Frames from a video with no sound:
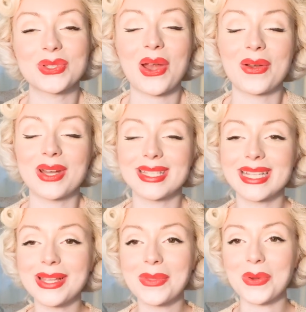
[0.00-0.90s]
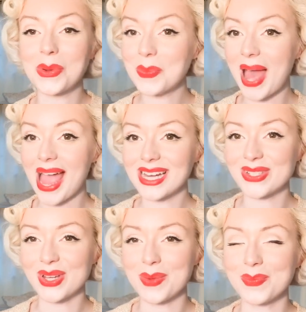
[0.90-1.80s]
which are still in their old
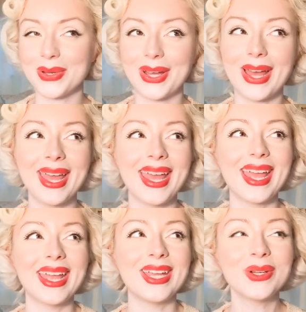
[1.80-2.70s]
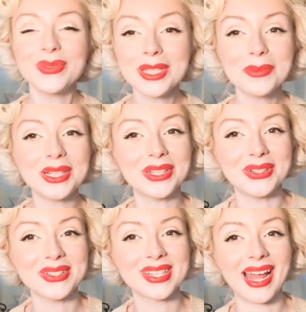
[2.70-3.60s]
packaging, but you don't really want to
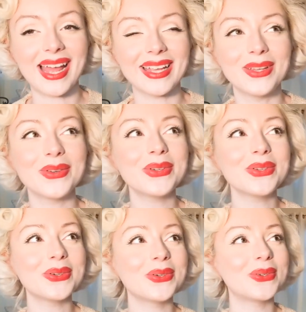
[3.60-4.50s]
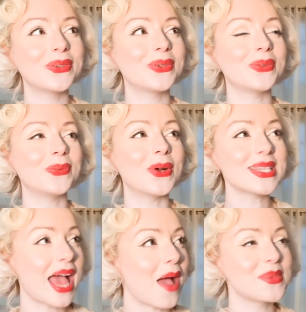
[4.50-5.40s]
use that. You don't know
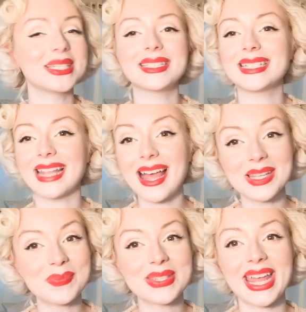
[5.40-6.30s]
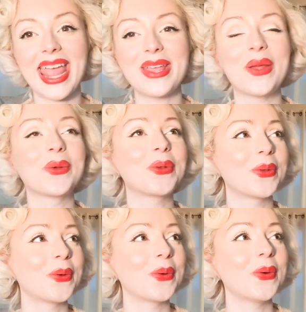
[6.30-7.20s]
what's happening to that lipstick. You
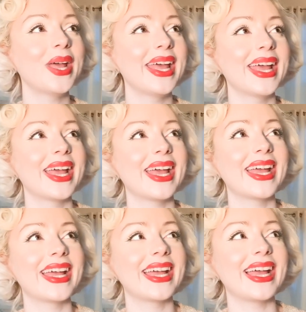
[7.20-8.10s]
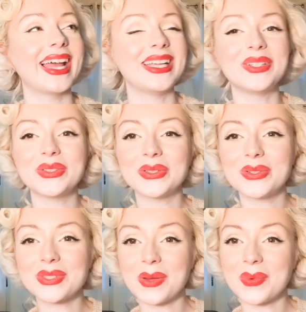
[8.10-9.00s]
don't know
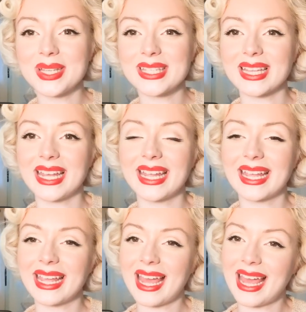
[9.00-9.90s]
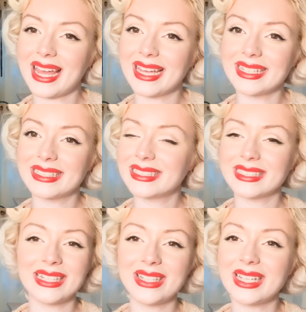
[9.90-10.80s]
if someone's like had,
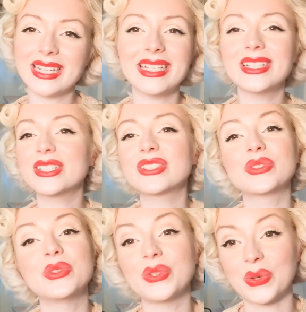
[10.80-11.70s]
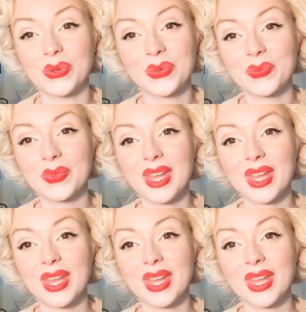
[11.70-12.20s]
you just don't know.